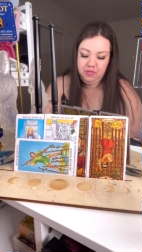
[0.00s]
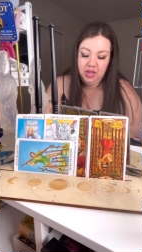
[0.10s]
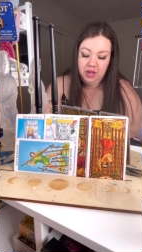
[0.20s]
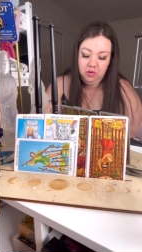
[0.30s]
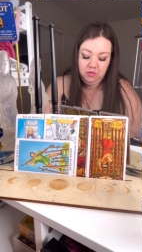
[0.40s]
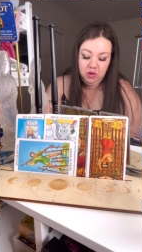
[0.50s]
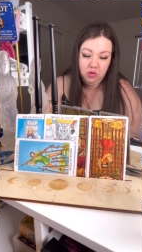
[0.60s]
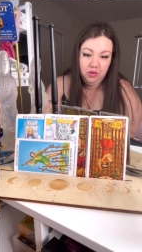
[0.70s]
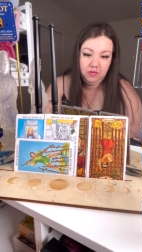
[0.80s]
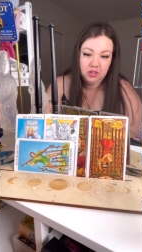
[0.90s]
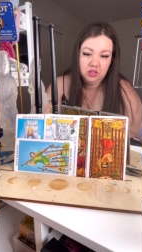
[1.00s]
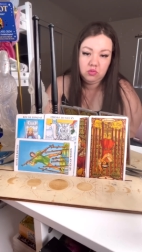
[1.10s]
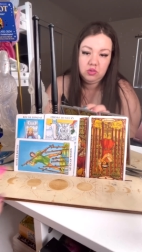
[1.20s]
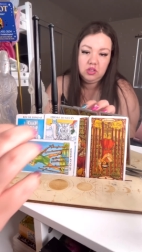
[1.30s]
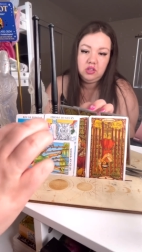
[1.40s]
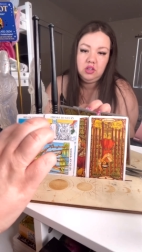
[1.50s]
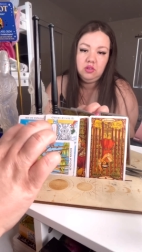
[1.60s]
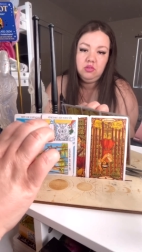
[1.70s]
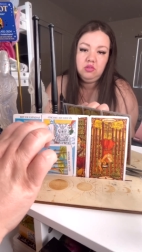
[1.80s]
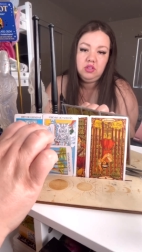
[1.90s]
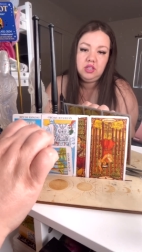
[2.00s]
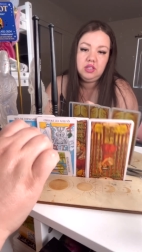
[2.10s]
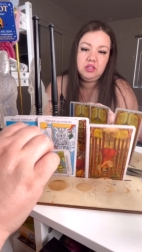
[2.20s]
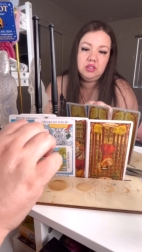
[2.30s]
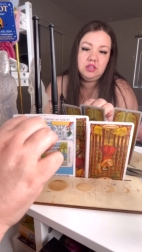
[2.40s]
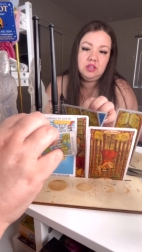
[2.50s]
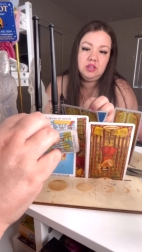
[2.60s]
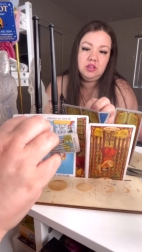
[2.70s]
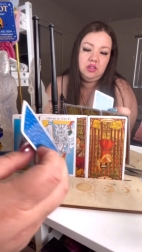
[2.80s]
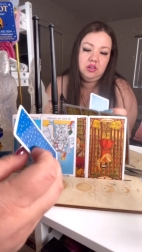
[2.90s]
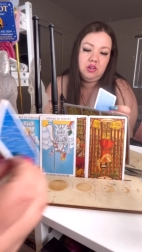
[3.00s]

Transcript: I don't know if this was you since you're